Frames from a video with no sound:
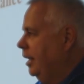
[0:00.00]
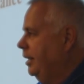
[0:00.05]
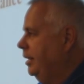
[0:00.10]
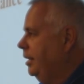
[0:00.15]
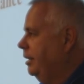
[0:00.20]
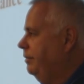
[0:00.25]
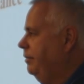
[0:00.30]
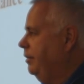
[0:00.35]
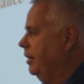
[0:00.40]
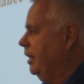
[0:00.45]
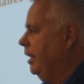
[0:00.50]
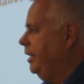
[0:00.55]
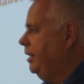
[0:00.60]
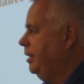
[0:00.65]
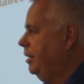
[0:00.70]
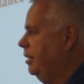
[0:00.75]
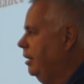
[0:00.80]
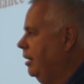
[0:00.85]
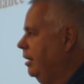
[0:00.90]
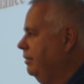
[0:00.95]
And then if you light
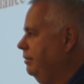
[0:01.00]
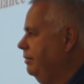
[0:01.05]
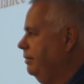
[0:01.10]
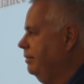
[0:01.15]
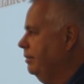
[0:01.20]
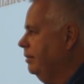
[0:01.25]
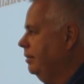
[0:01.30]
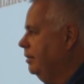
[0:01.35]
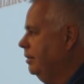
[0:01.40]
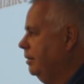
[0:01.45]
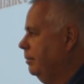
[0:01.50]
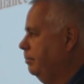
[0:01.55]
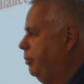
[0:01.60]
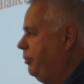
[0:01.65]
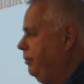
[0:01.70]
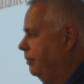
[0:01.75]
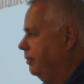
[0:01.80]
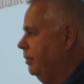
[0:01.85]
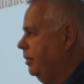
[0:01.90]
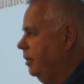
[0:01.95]
it off,
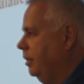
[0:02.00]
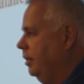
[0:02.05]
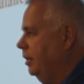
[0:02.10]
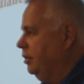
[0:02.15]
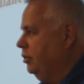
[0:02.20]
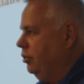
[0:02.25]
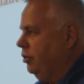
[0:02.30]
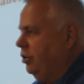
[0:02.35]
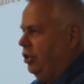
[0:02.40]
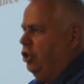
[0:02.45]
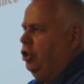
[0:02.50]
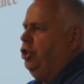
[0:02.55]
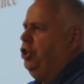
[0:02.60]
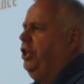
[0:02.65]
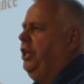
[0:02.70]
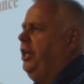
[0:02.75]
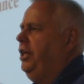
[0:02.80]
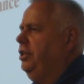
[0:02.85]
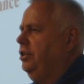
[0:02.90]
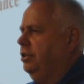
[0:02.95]
it's going to
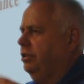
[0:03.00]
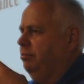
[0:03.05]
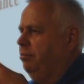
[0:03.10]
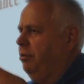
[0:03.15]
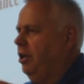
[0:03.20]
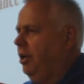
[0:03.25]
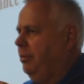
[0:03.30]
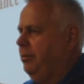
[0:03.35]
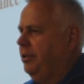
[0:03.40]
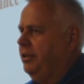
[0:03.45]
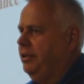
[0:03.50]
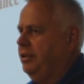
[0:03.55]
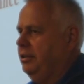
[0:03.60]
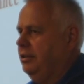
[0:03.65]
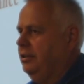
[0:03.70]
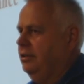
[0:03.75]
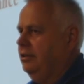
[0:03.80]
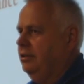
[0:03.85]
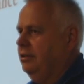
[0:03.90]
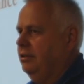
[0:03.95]
change
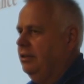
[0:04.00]
properties.